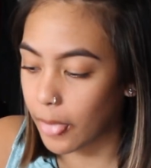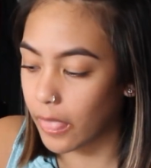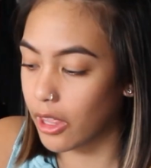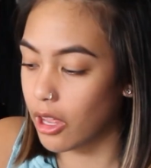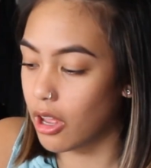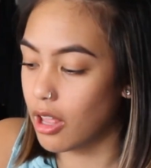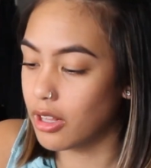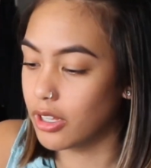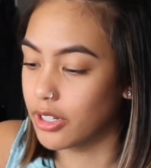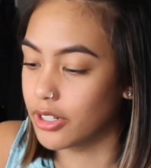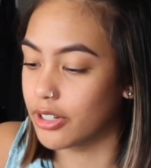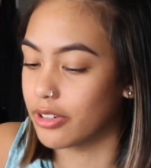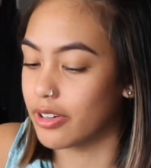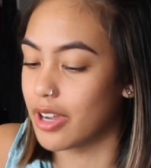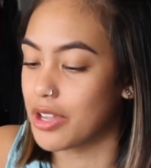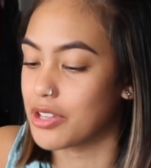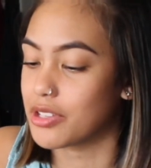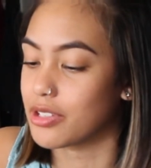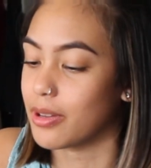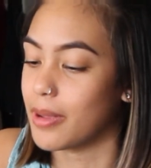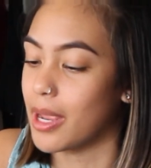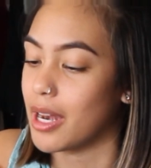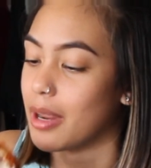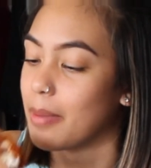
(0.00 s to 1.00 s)
Y'all
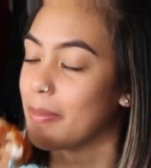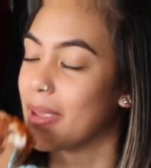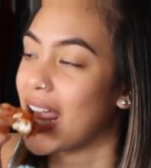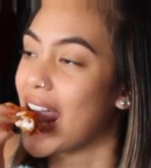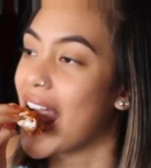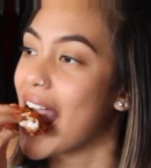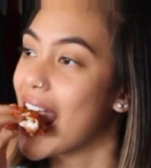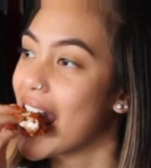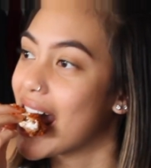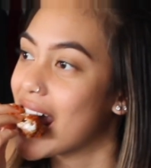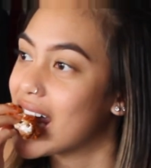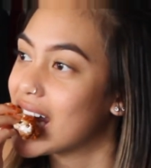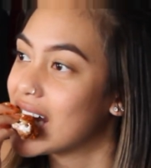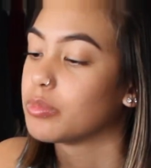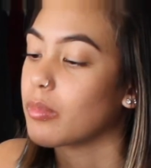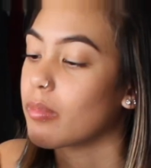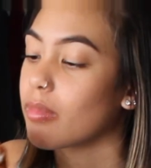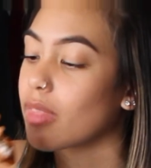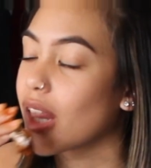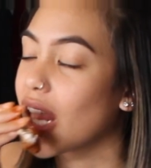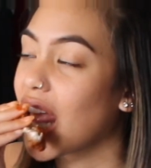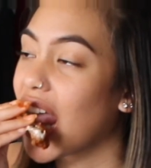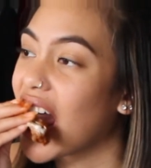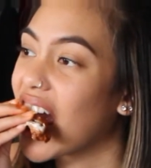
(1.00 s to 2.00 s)
underestimated me. Oh,
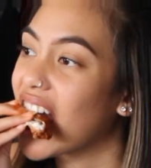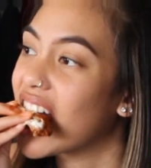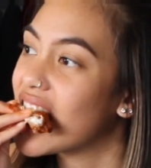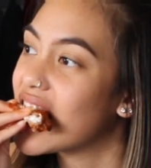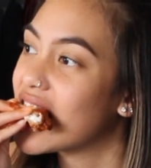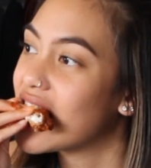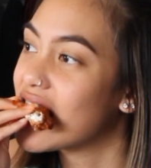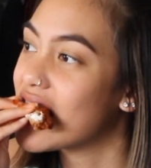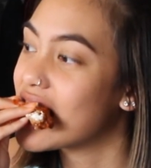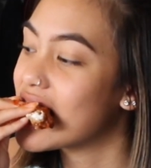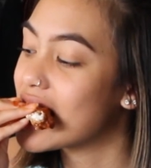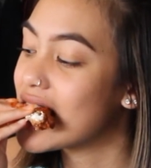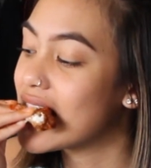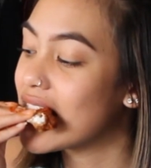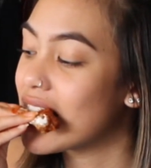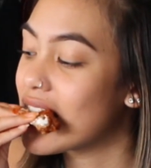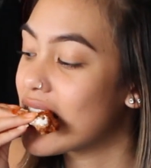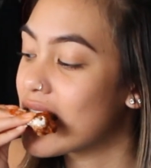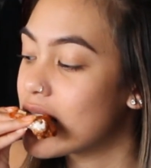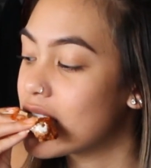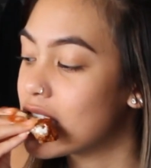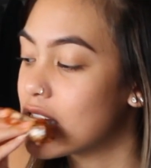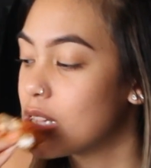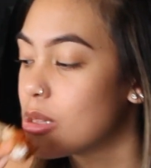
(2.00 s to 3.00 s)
you should put that in the front
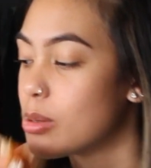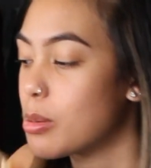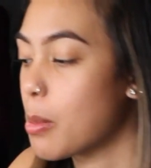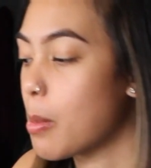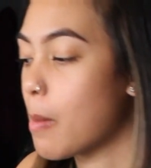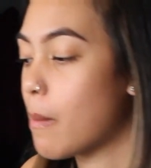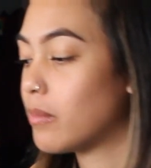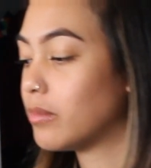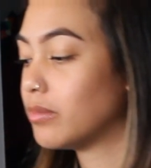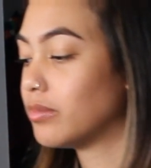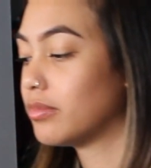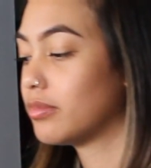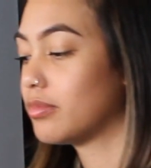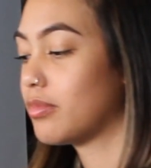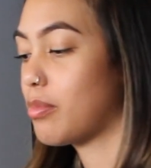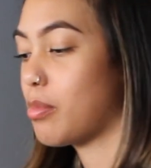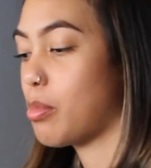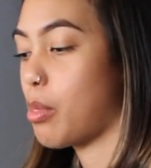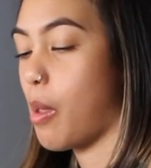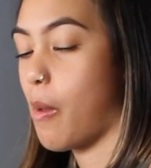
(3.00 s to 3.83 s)
so people think it's near.